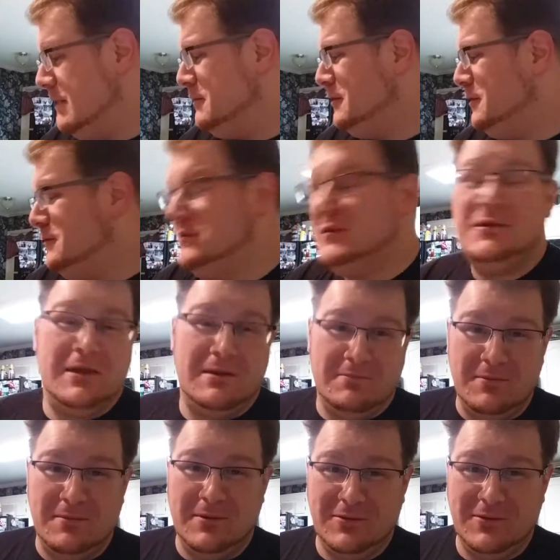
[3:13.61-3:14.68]
I'm going to go into depth
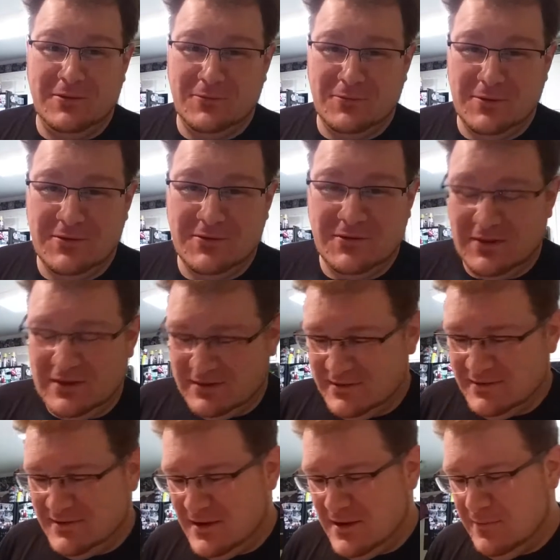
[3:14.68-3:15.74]
about this one. There's a lot to
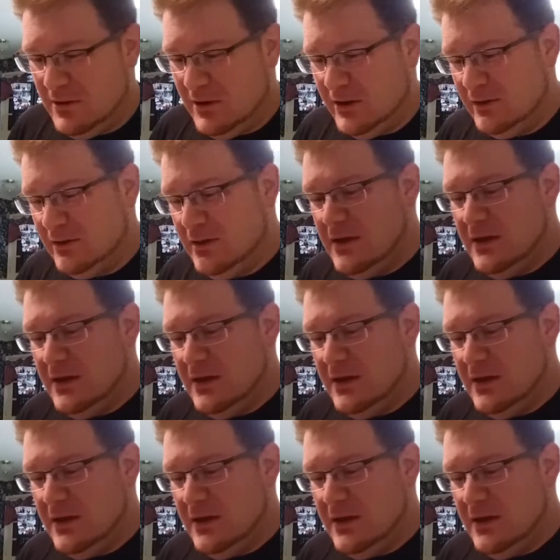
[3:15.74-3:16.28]
say about it.